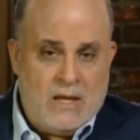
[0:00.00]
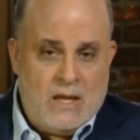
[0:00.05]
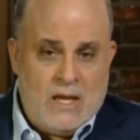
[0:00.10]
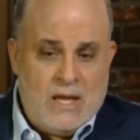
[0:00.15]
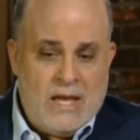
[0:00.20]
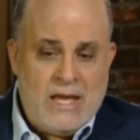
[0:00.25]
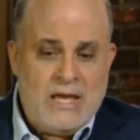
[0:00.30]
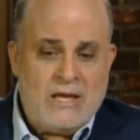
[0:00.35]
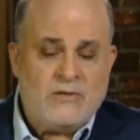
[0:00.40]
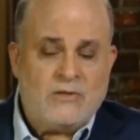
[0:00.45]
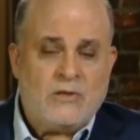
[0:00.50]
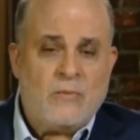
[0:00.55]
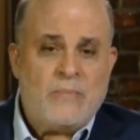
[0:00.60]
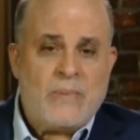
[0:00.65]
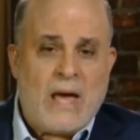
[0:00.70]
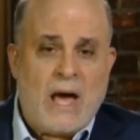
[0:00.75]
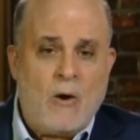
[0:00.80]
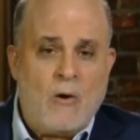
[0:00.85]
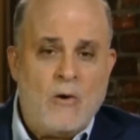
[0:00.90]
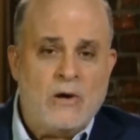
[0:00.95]
he has the
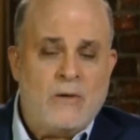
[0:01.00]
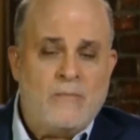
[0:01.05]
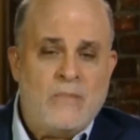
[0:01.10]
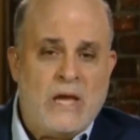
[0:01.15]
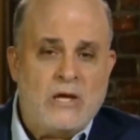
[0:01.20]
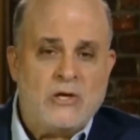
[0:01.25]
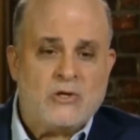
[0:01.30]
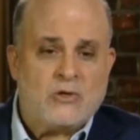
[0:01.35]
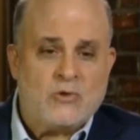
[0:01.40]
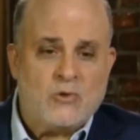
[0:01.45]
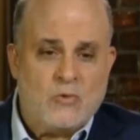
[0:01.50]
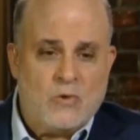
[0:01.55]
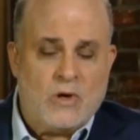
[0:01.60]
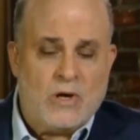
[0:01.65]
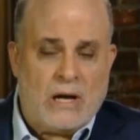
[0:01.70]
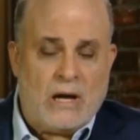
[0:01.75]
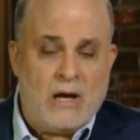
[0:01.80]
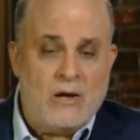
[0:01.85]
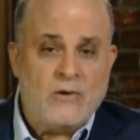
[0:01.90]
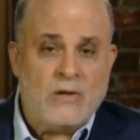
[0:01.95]
power to make
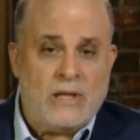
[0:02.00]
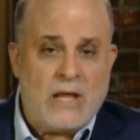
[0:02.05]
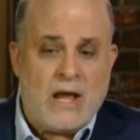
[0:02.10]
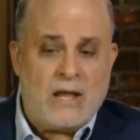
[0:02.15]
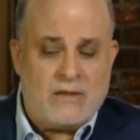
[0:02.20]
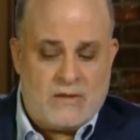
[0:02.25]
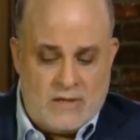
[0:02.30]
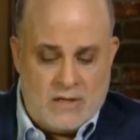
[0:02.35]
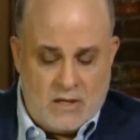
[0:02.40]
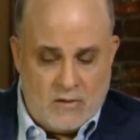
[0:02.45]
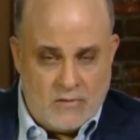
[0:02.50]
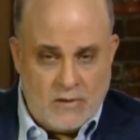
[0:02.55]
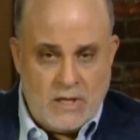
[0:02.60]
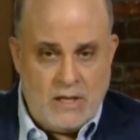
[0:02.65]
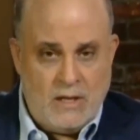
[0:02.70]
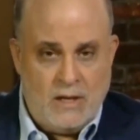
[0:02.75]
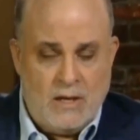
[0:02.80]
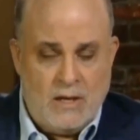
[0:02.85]
sure, under that theory,